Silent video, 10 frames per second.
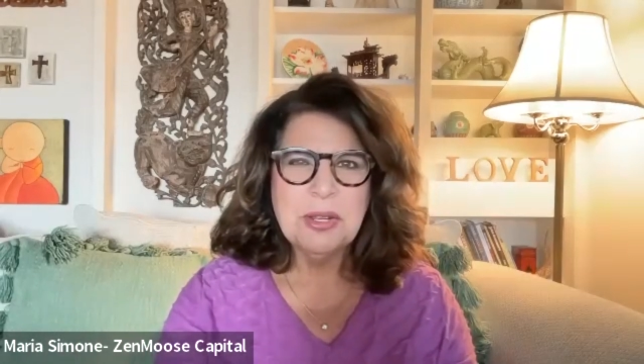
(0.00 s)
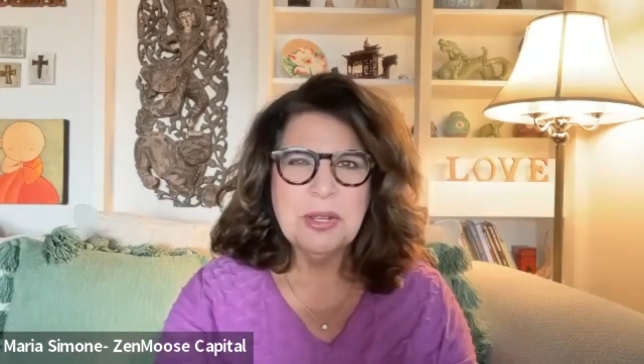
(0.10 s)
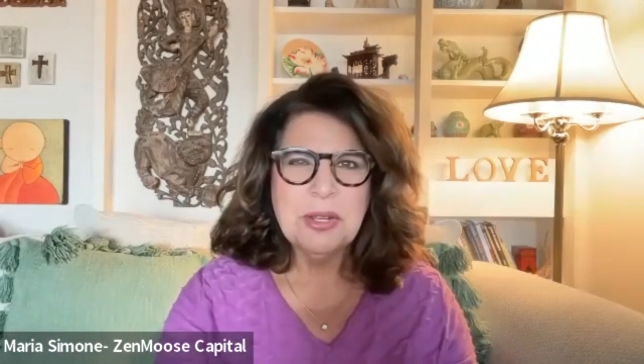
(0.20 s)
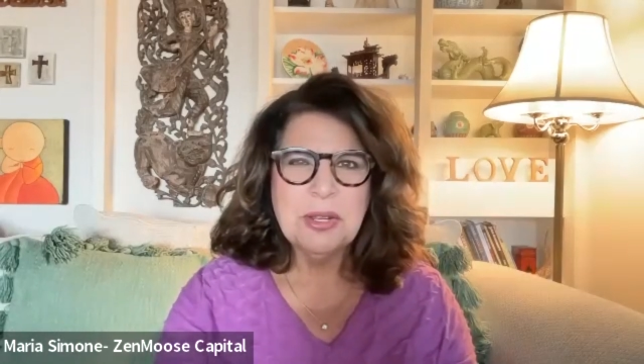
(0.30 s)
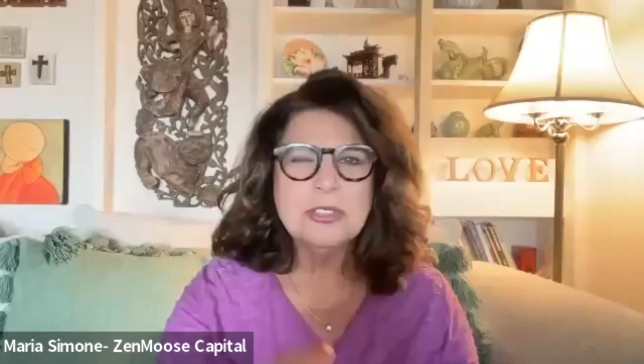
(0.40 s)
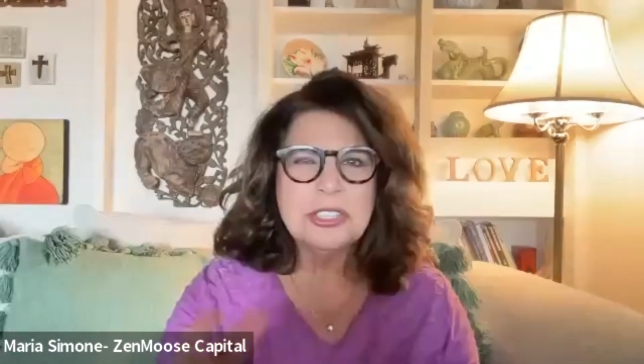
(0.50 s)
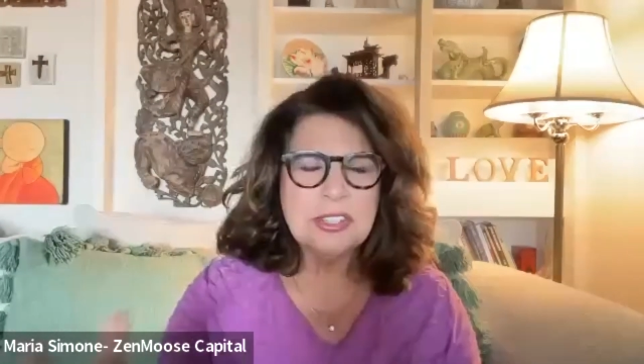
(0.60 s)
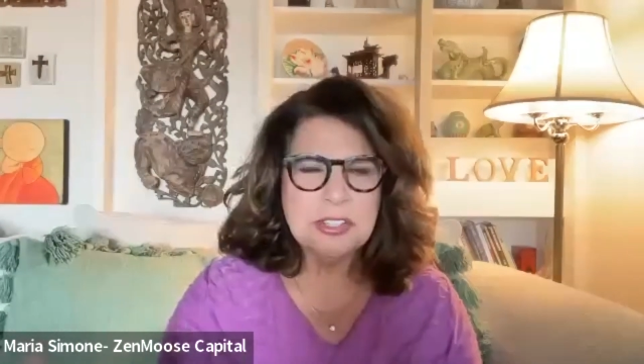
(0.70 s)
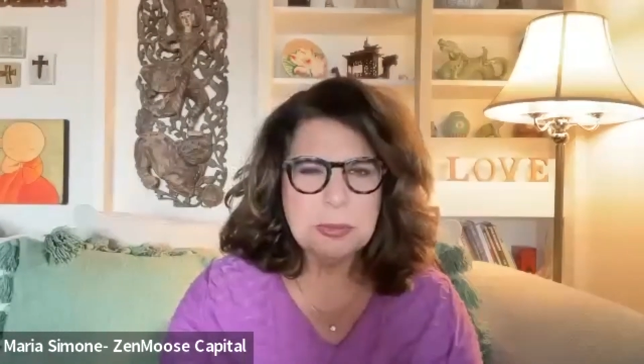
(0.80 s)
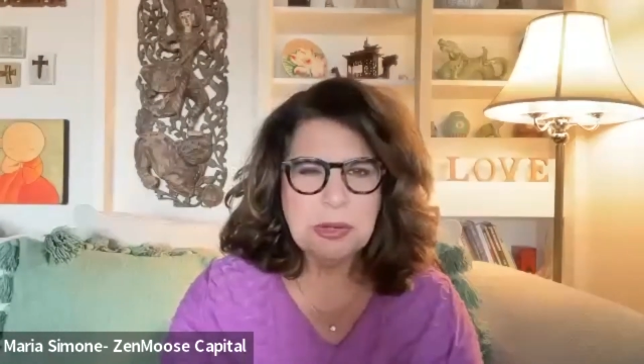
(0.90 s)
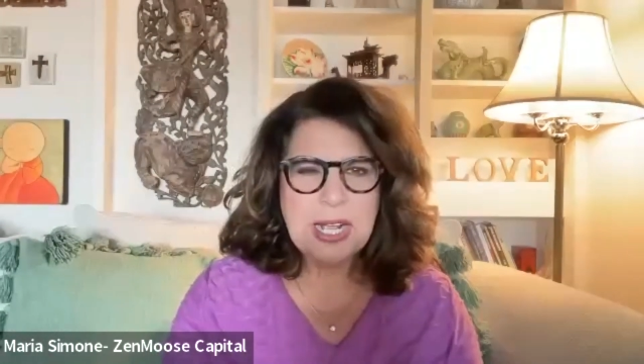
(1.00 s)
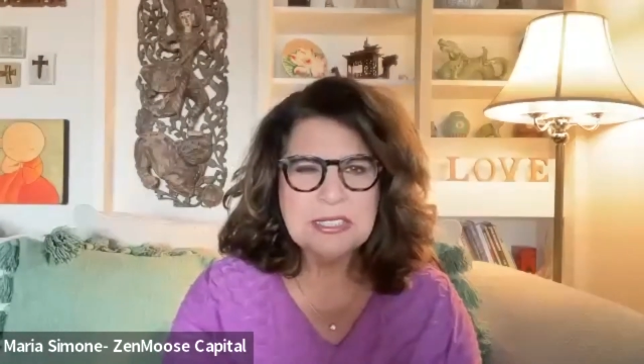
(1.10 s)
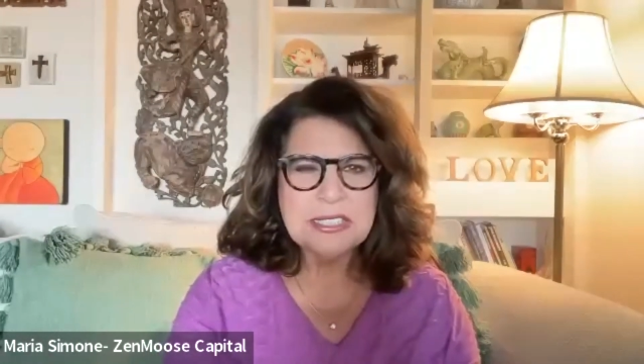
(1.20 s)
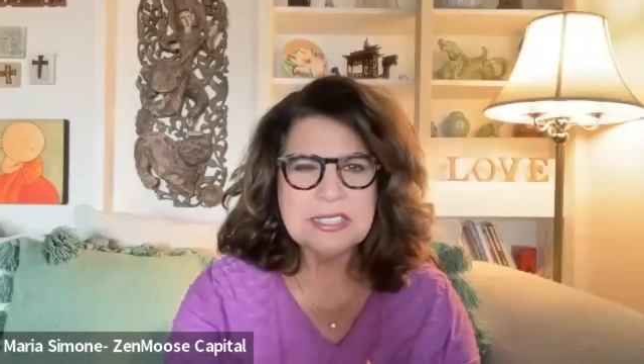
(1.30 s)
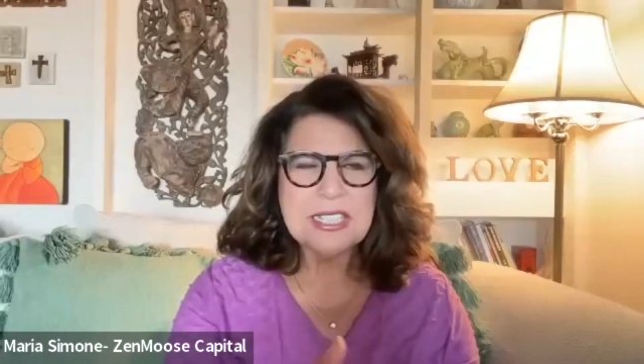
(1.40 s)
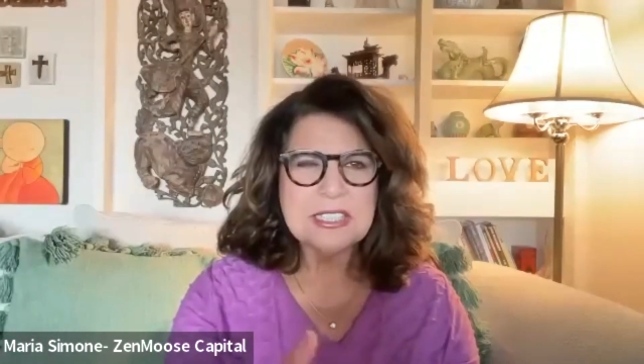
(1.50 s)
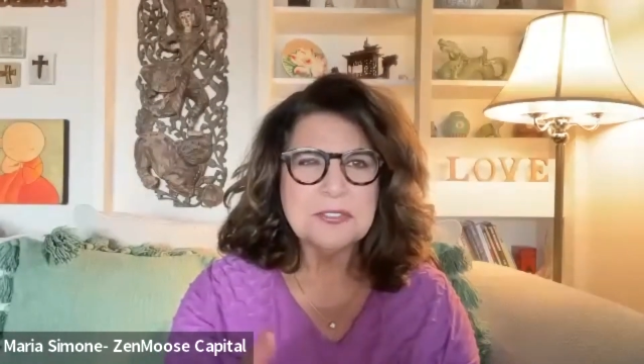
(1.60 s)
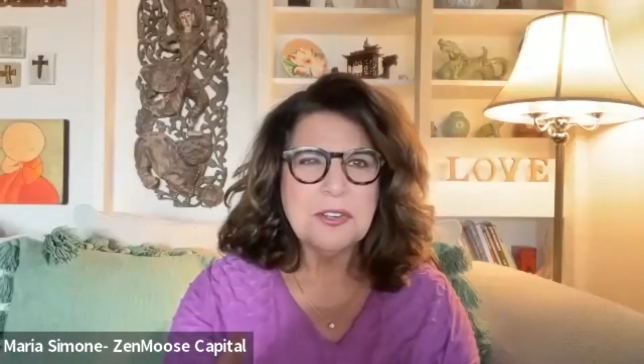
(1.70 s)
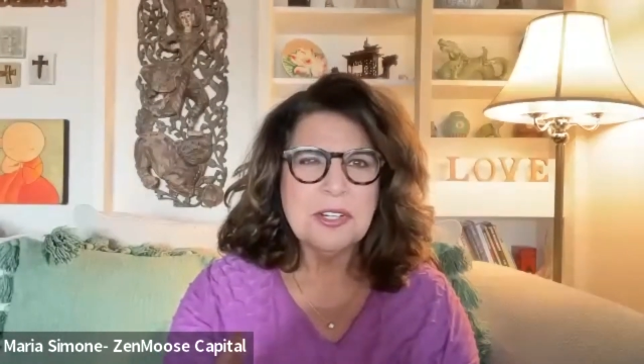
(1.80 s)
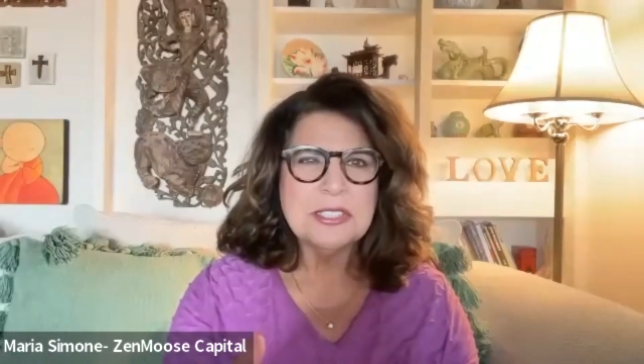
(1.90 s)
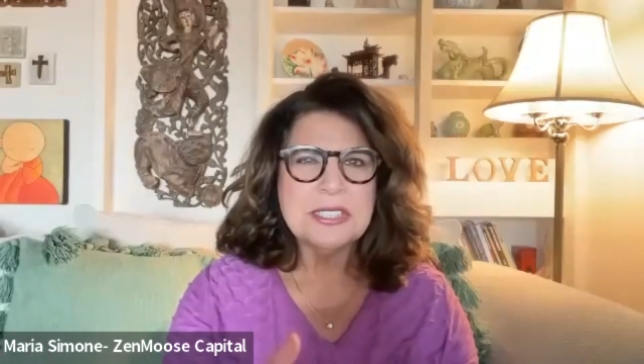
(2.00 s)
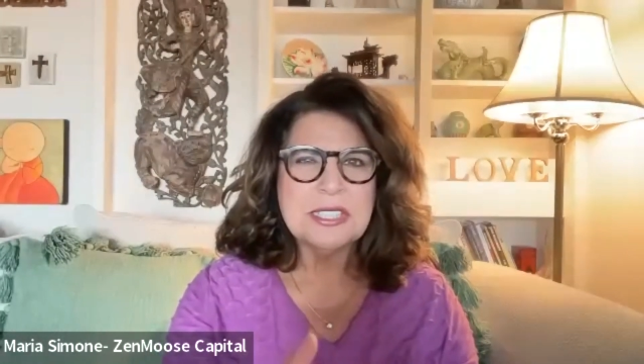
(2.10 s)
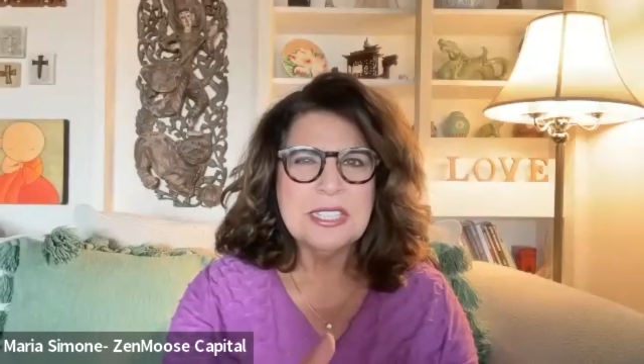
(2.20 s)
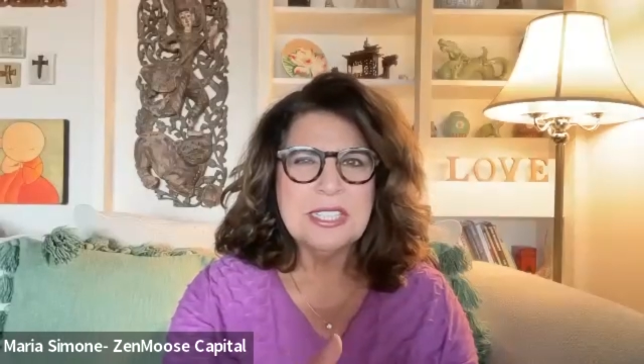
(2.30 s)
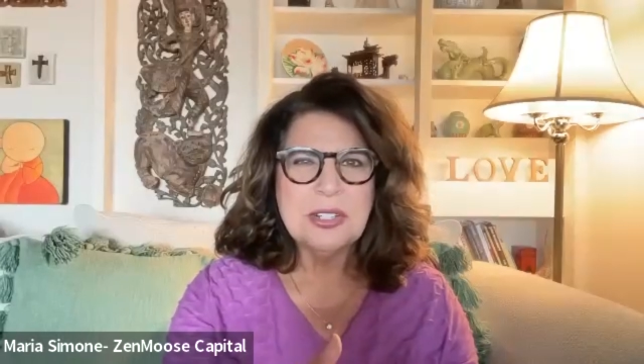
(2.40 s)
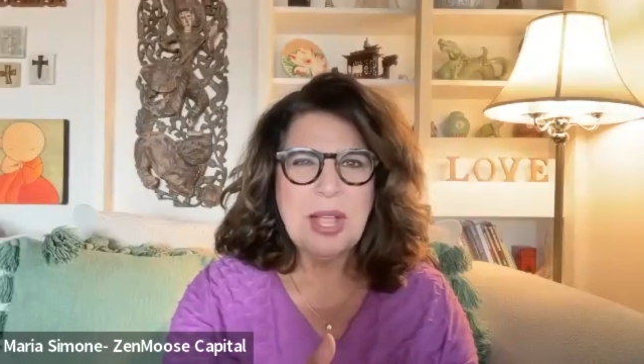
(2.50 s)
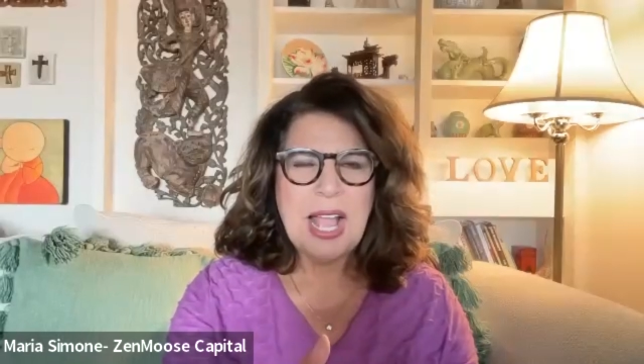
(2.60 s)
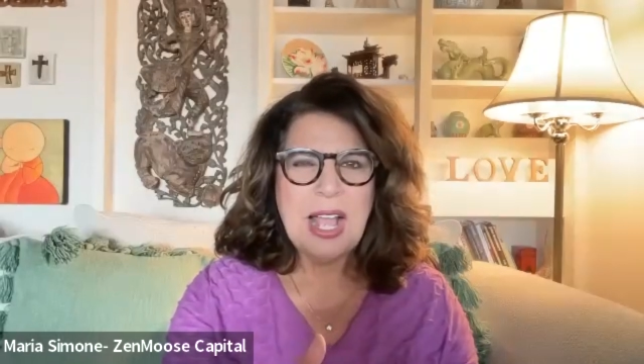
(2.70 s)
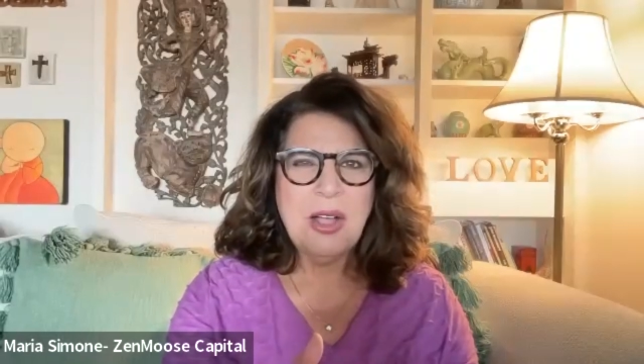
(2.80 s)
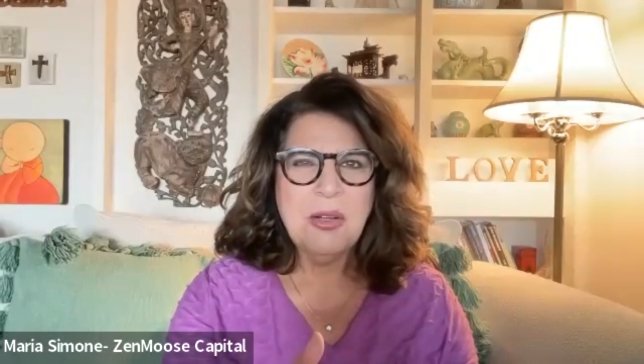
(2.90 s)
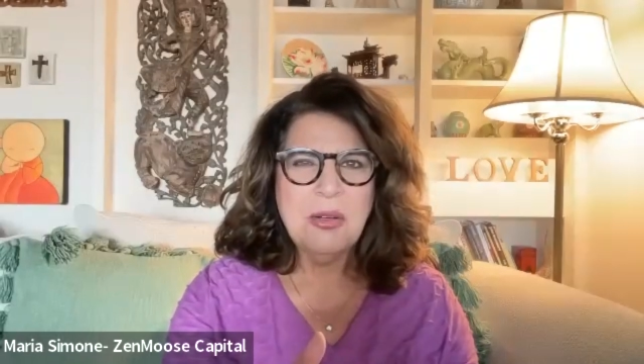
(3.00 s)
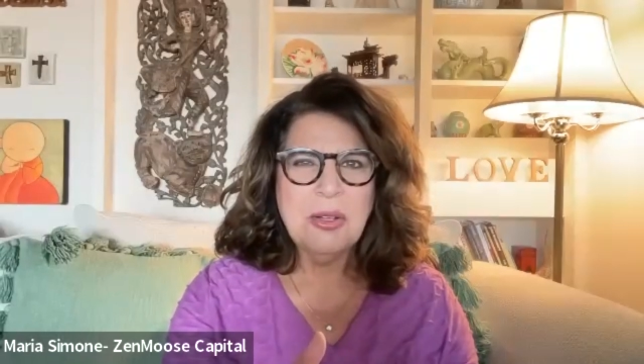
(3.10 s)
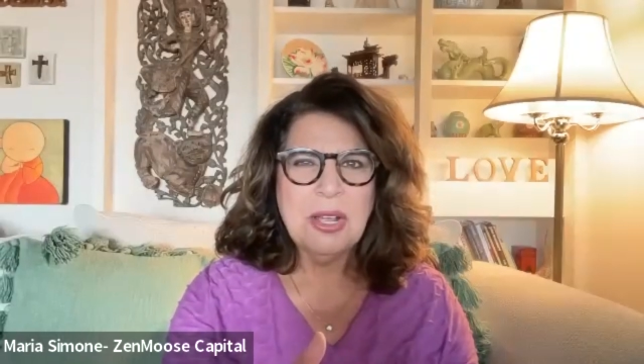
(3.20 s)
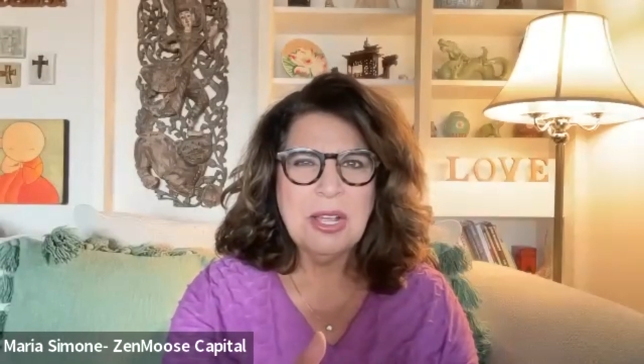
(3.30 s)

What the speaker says: evolutionary process like, as far as, how,